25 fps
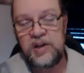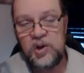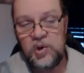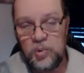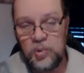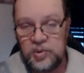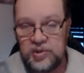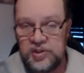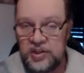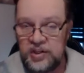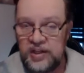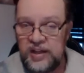
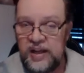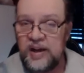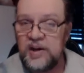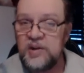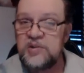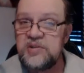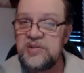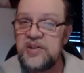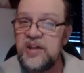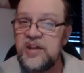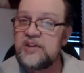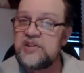which
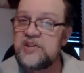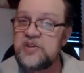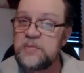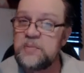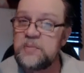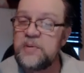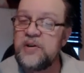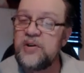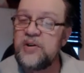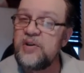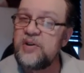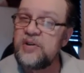allows that
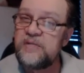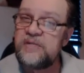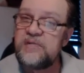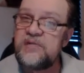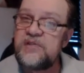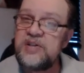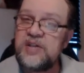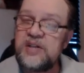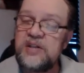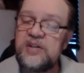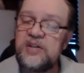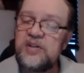spirit of
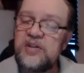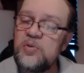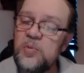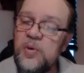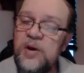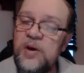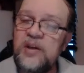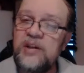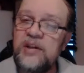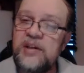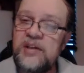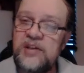sin to
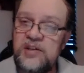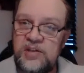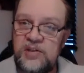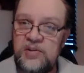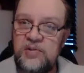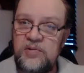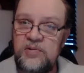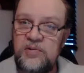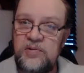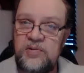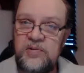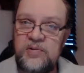dwell in
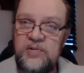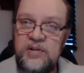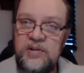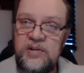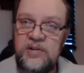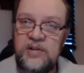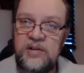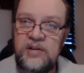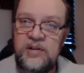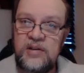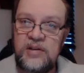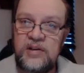you.
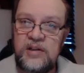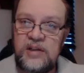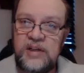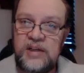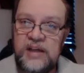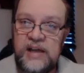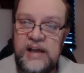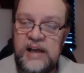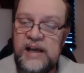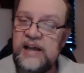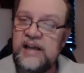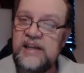
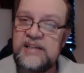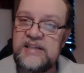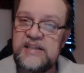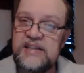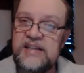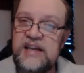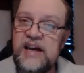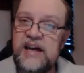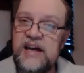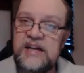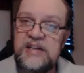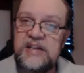And it's
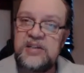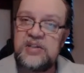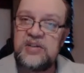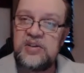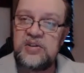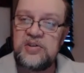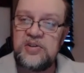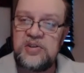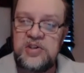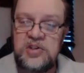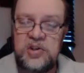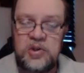not
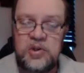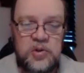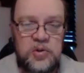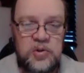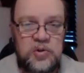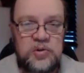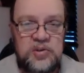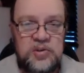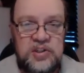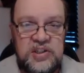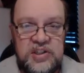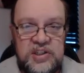until
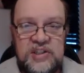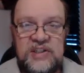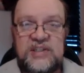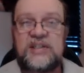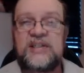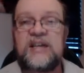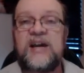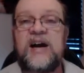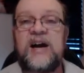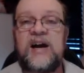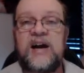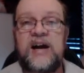you
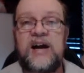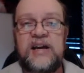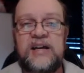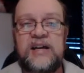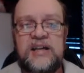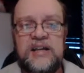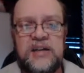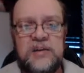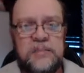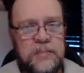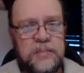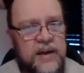decide
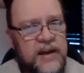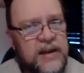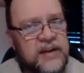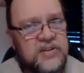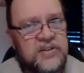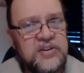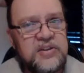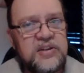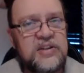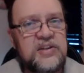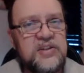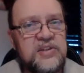and make
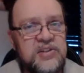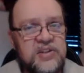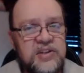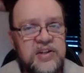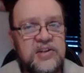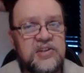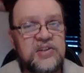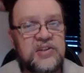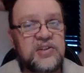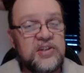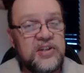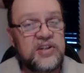the
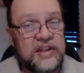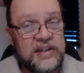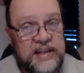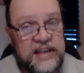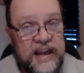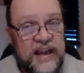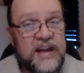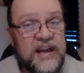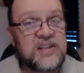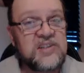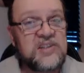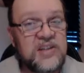decision to
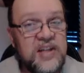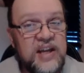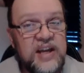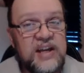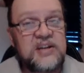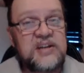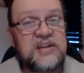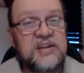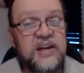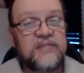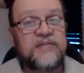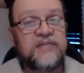cast
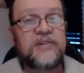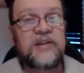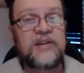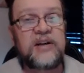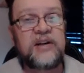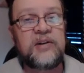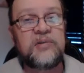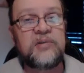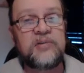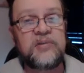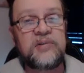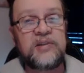that devil
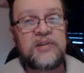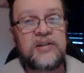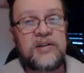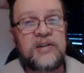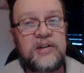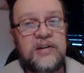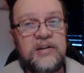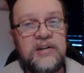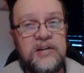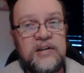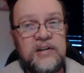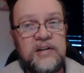out
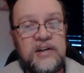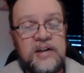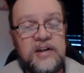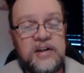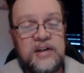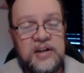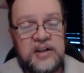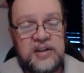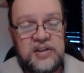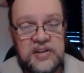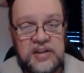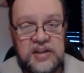
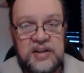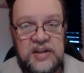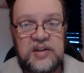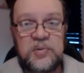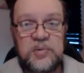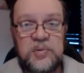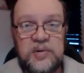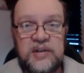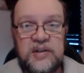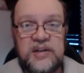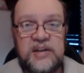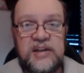that it
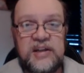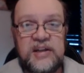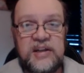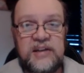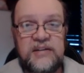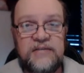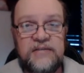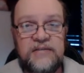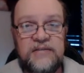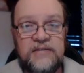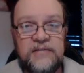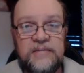will
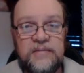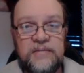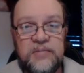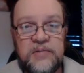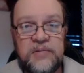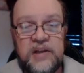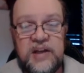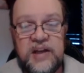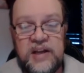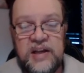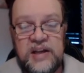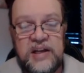leave.
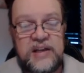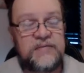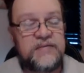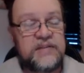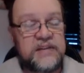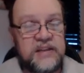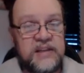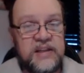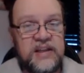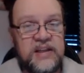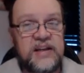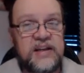And
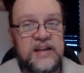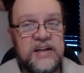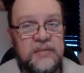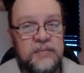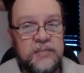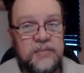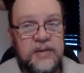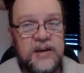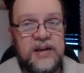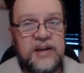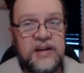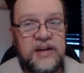even then, it
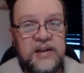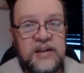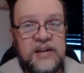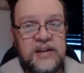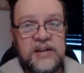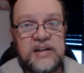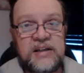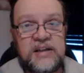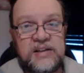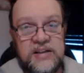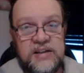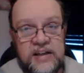may
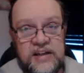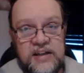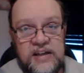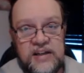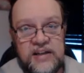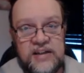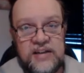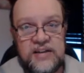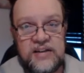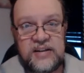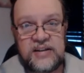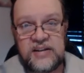
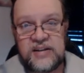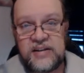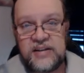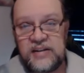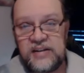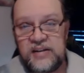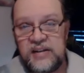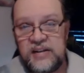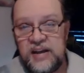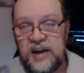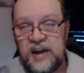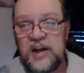take
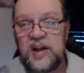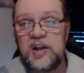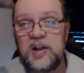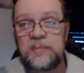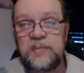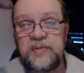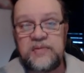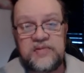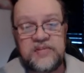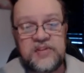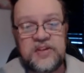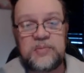the help
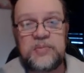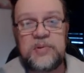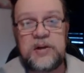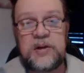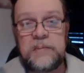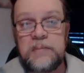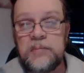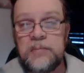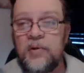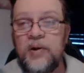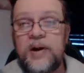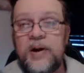of
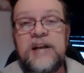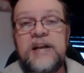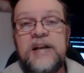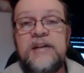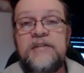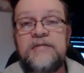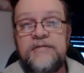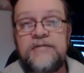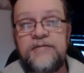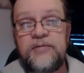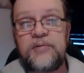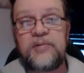someone
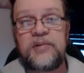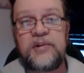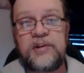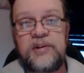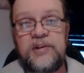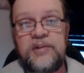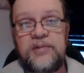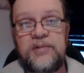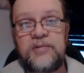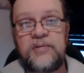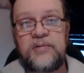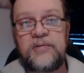praying for
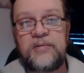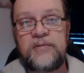you.